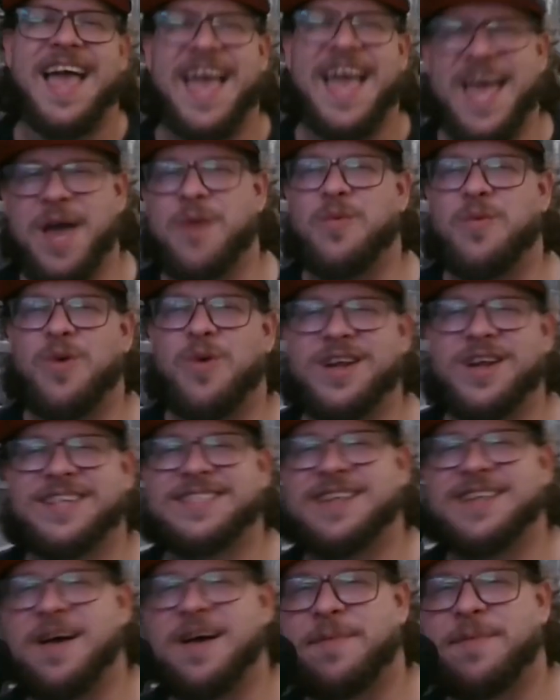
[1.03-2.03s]
Hey, what
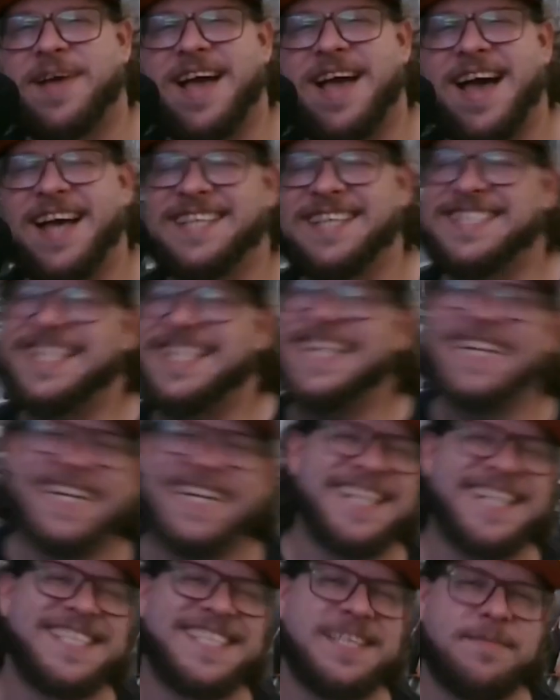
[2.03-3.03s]
is up, guys? It
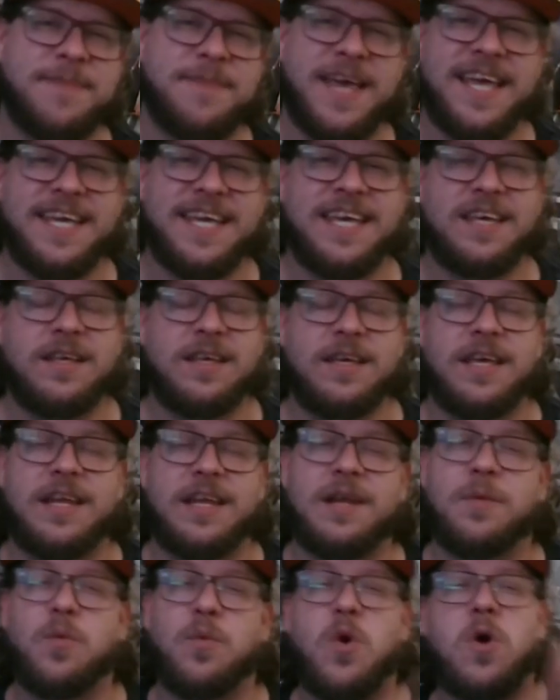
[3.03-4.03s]
is your man Gilligan,
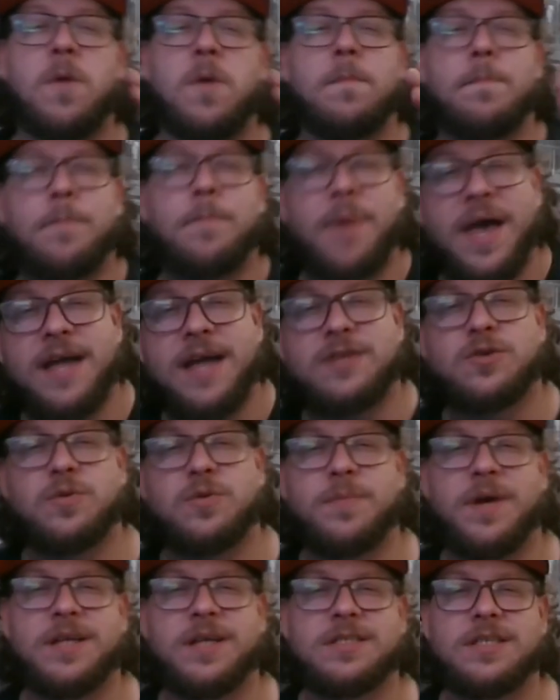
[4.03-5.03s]
and welcome back to
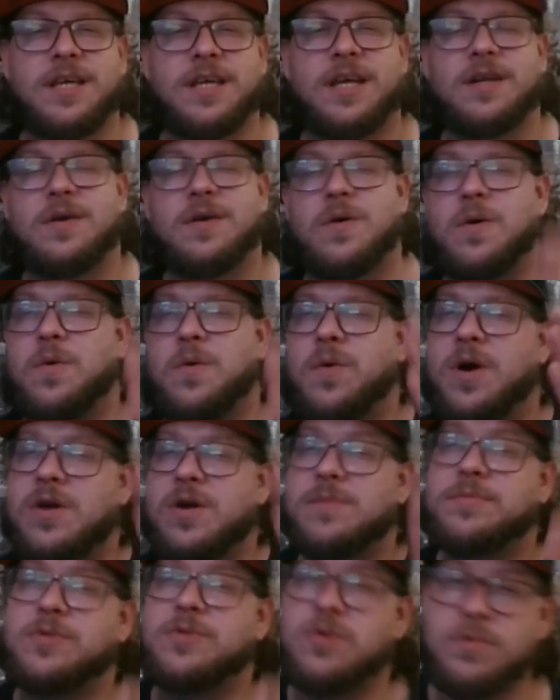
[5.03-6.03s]
my channel, or
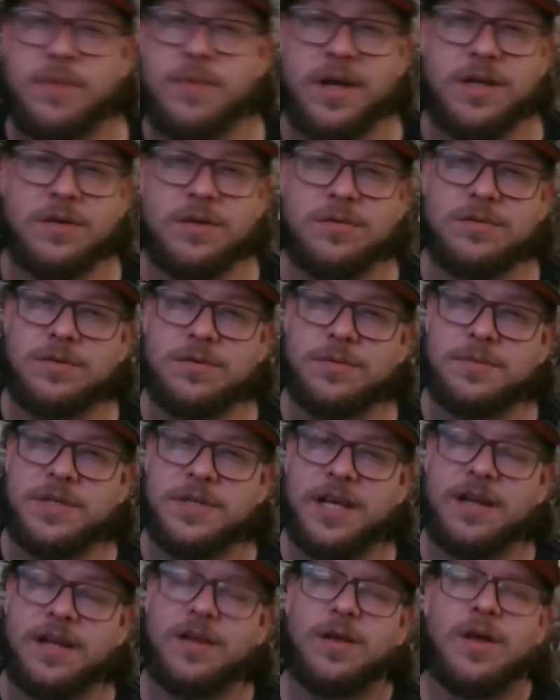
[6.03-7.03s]
welcome to my YouTube
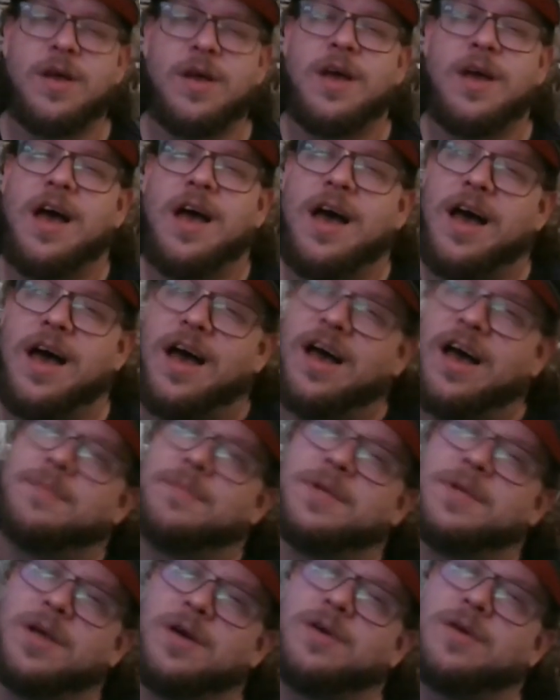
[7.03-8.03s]
channel. I'm
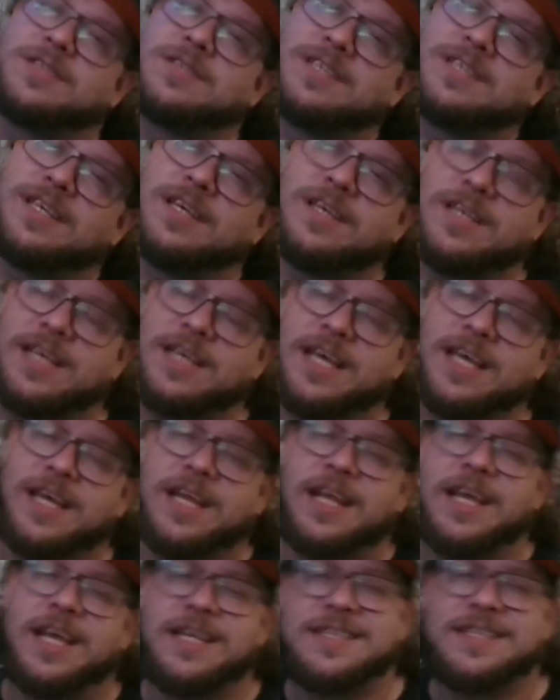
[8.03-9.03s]
your host
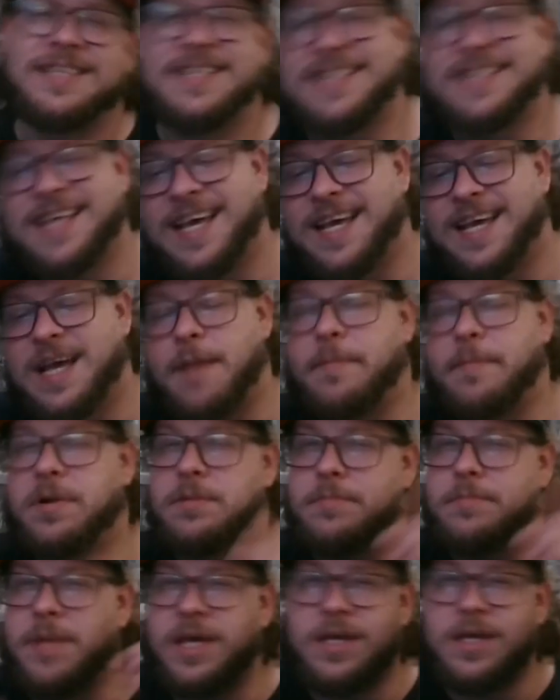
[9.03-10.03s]
Gilligan, and today I'm gonna
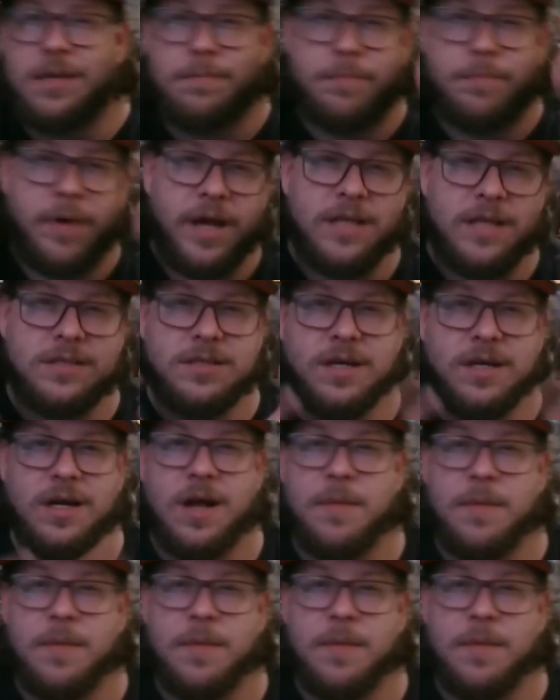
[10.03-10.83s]
make your brains hurt.